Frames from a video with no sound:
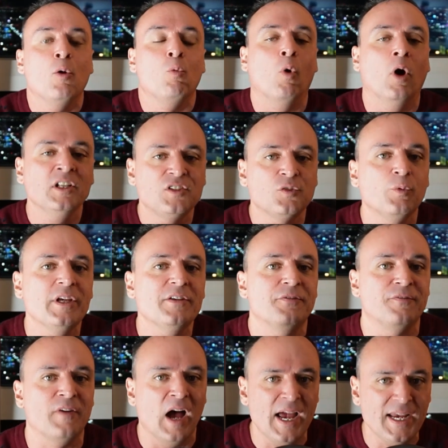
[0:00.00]
Once we
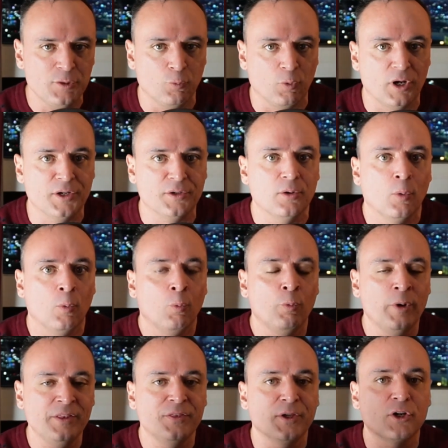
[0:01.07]
find one
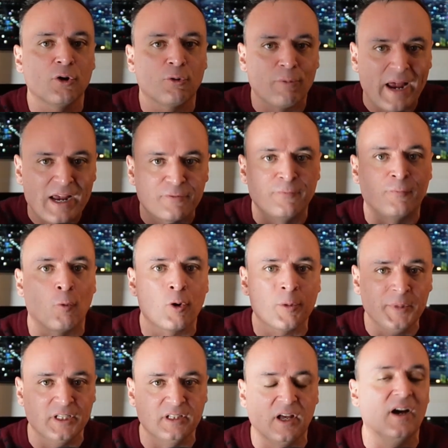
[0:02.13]
with the correct
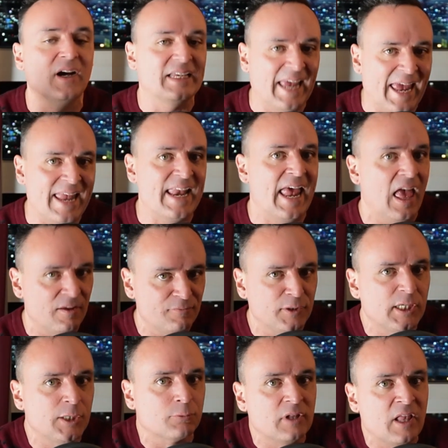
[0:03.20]
formula, again,
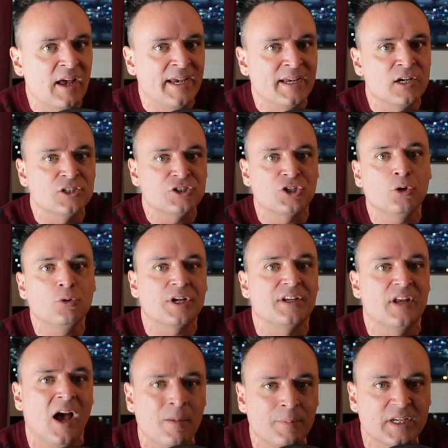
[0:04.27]
heavily relying on
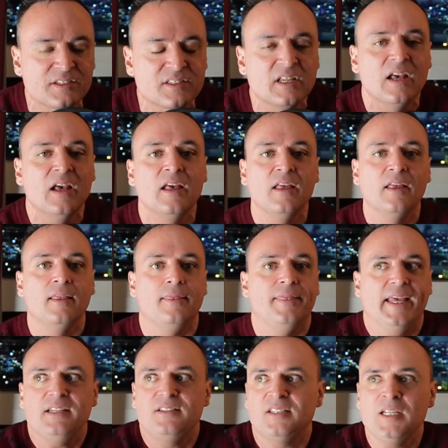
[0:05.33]
tokenomics,
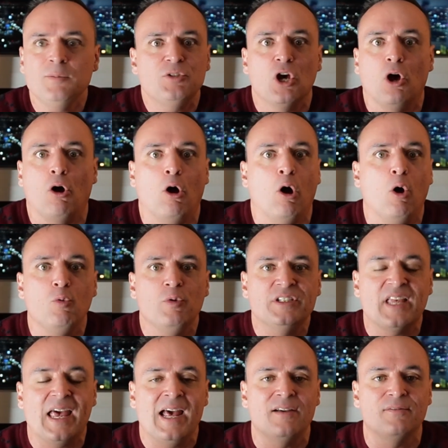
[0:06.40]
they seem to
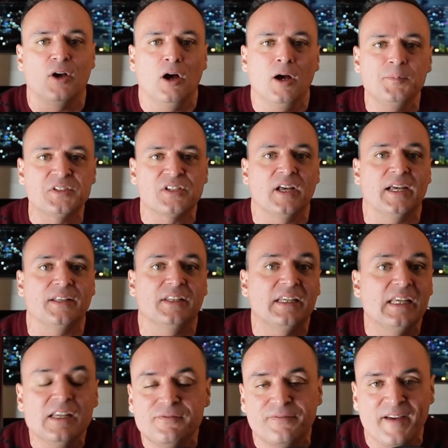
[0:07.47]
always have upside. The
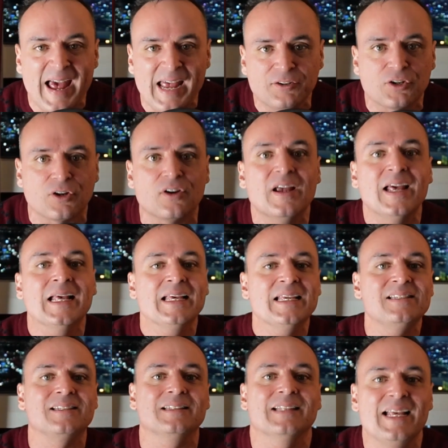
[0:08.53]
key factor
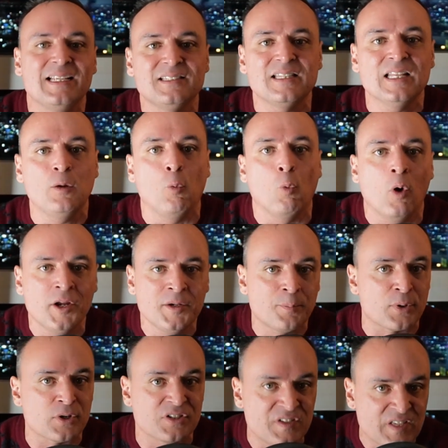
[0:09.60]
is less than
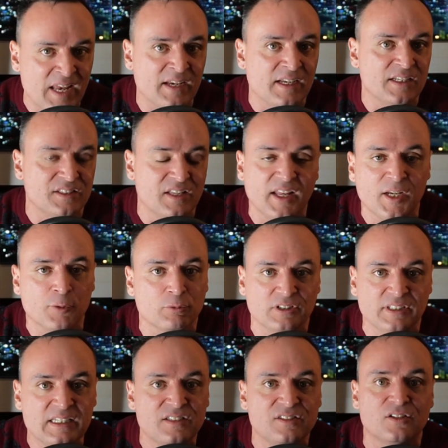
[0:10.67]
1% is getting
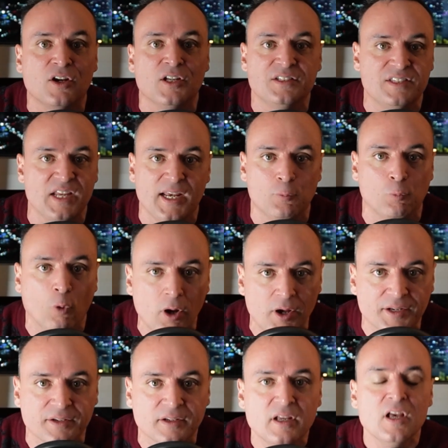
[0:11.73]
released on day
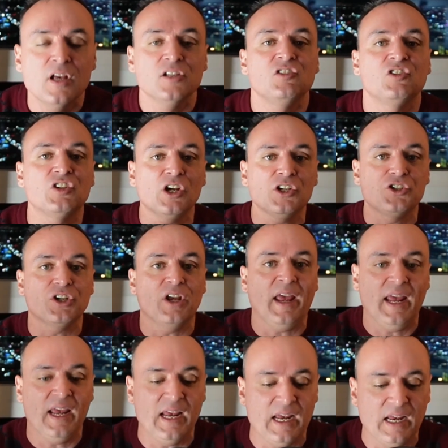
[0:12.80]
1. Such
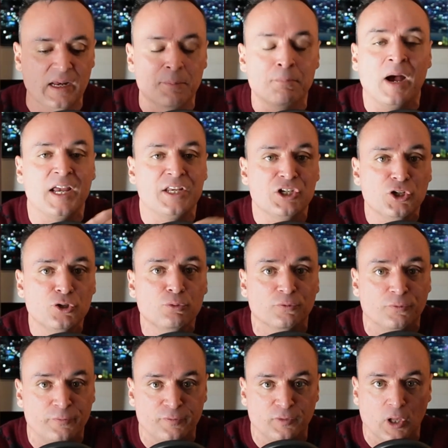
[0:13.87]
a
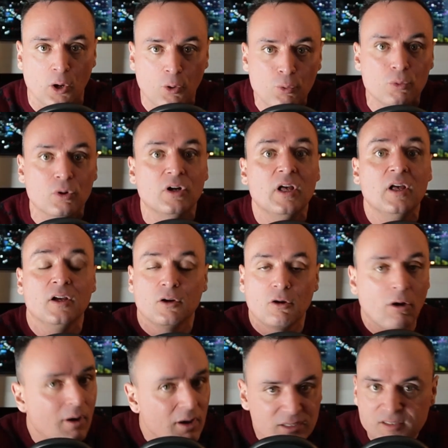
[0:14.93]
minute float
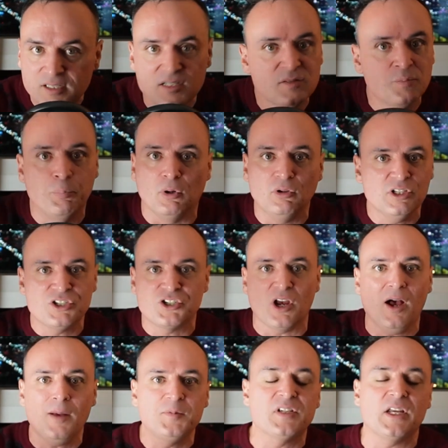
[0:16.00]
causes bullish
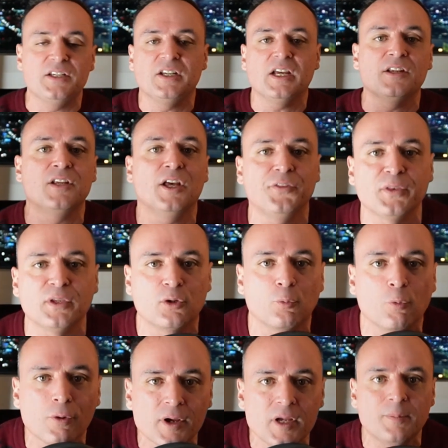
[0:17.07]
upside. You got nothing to
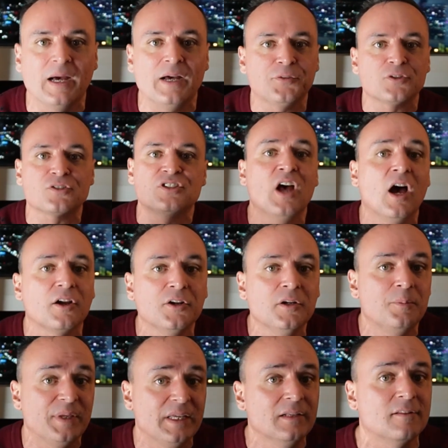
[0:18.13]
worry about. There's not going
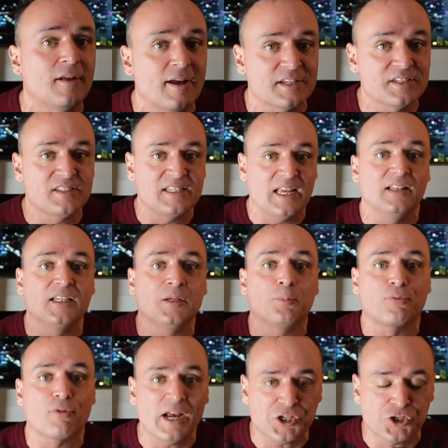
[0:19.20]
to be a lot of selling
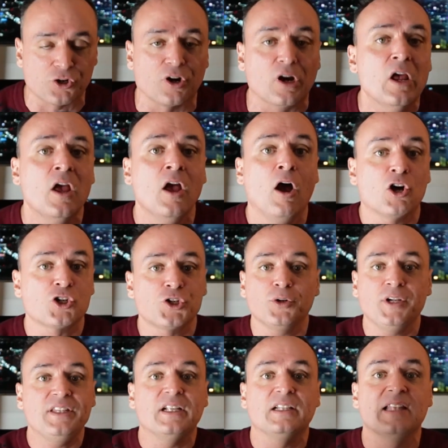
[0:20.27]
pressure. I'll show
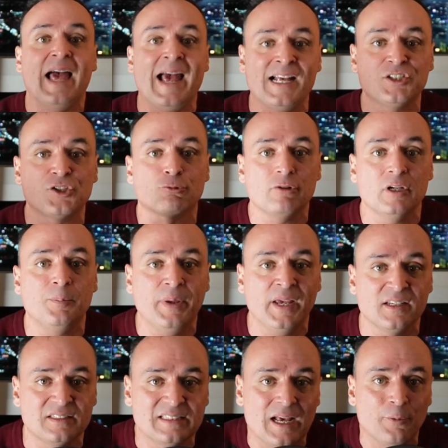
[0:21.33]
you the last 3
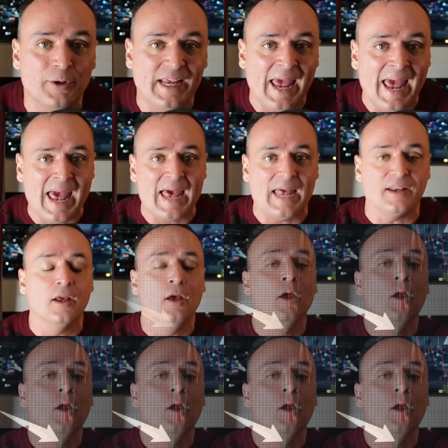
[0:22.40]
picks that we had.